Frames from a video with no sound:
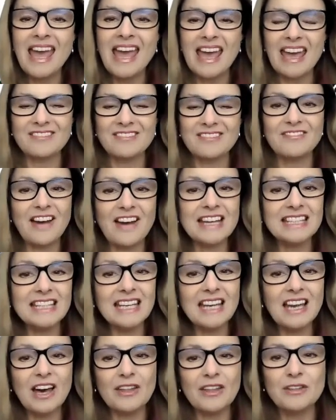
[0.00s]
And
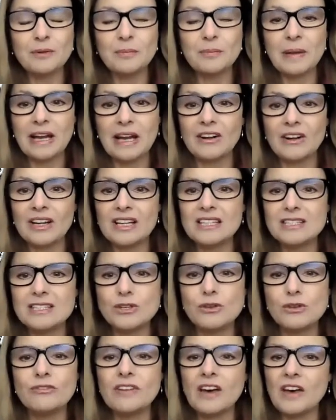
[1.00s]
finding other parents
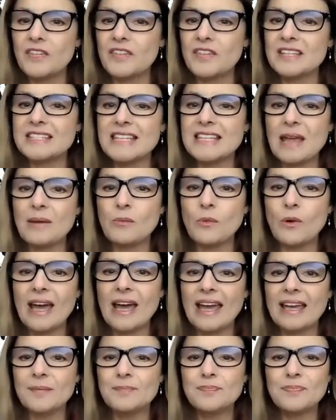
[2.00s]
who felt the same
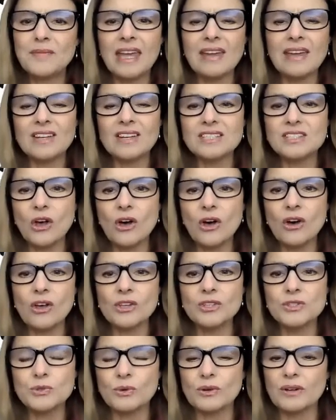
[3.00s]
way gave us all
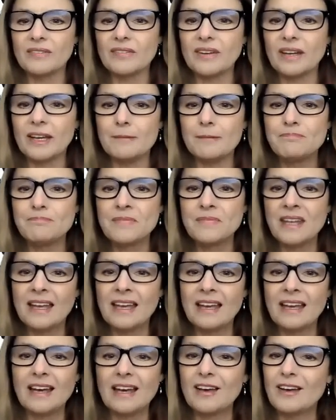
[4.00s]
sort of a,
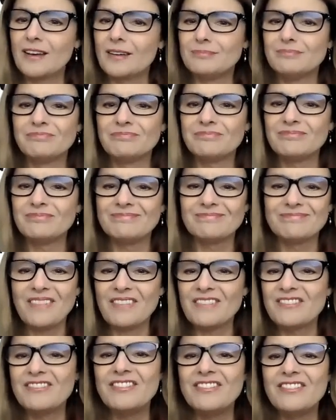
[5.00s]
a
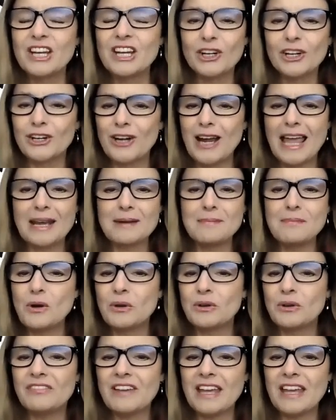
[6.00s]
vigor and a
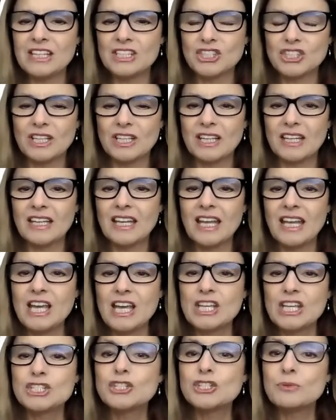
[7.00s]
motivation
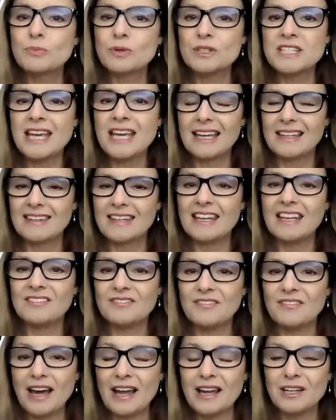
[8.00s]
to protect the
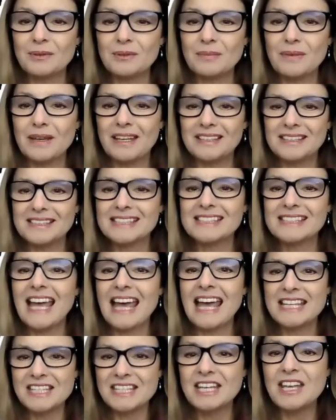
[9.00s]
environment
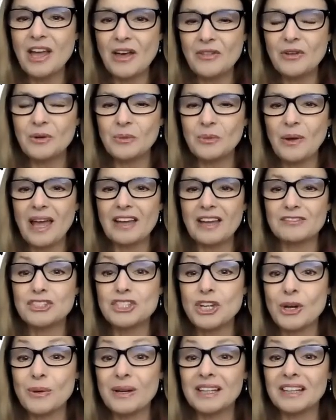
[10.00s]
as another way of
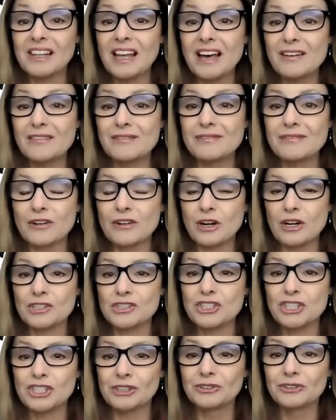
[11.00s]
showing love for our
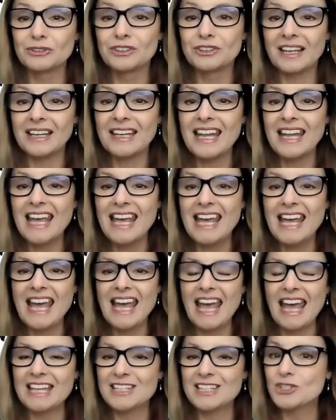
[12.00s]
children.
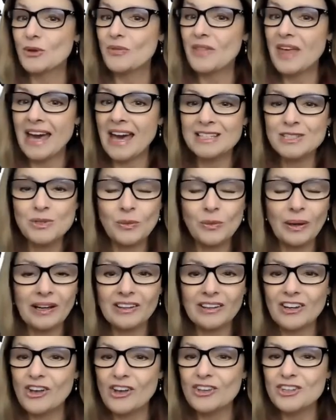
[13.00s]
And so that's where
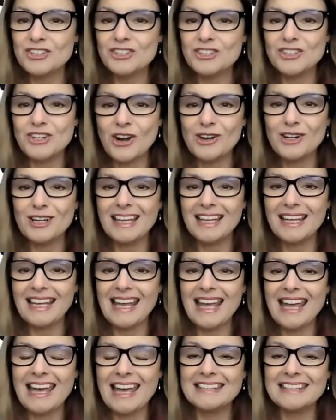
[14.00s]
it all started.
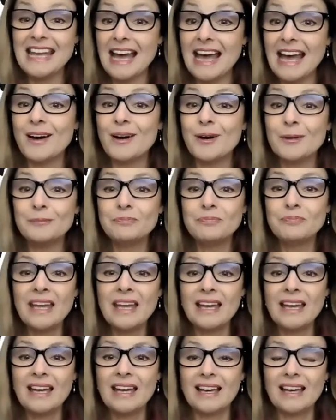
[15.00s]
And now,
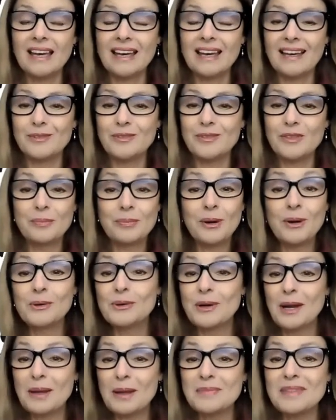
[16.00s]
uh, the
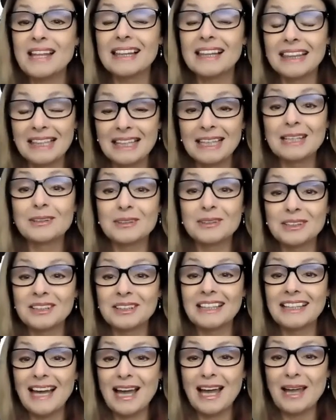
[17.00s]
program that
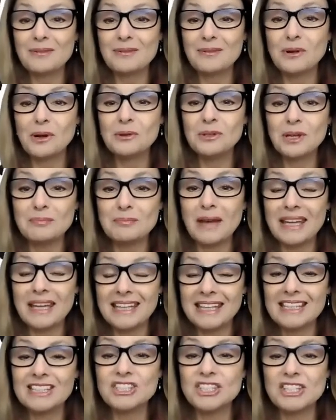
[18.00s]
literally I wrote on my
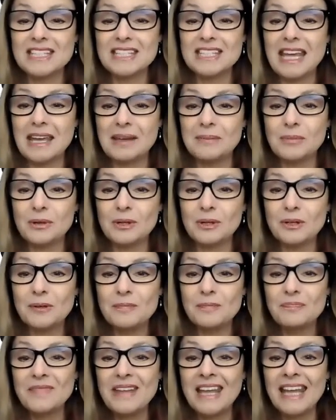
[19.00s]
kitchen table
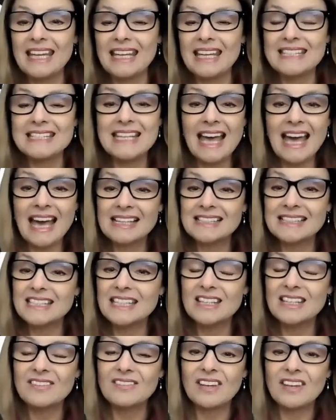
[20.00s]
is
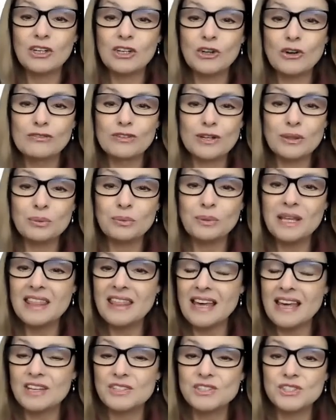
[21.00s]
active in over
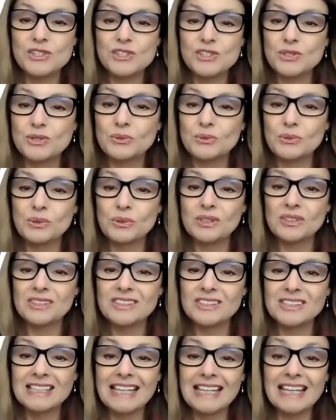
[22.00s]
3,000
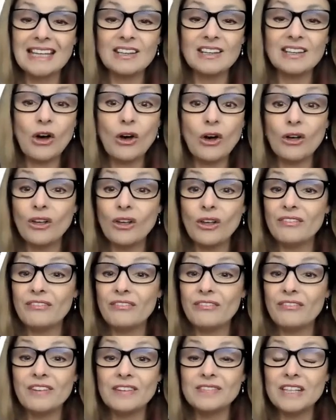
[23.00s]
schools in all
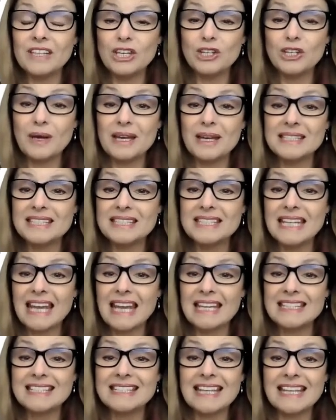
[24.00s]
50 US
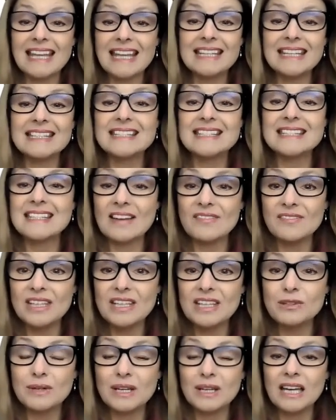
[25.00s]
states and in
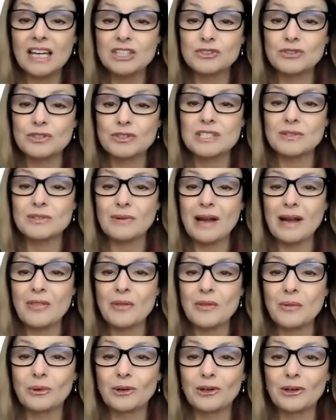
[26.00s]
73 countries around the
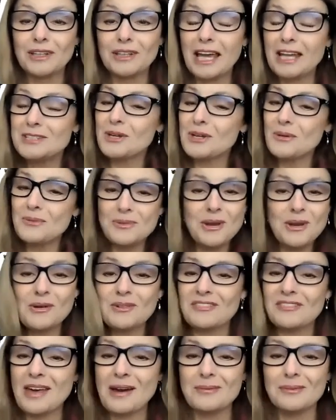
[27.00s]
world. I don't know
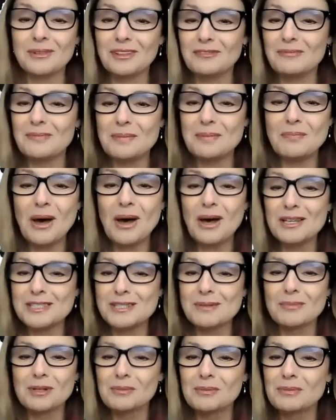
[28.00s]
if that would have been
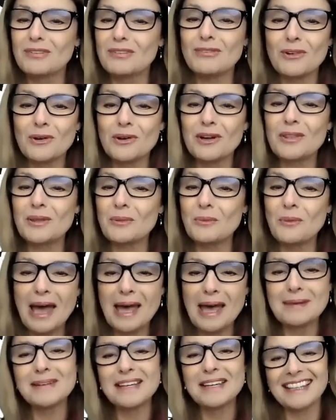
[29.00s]
possible before the web,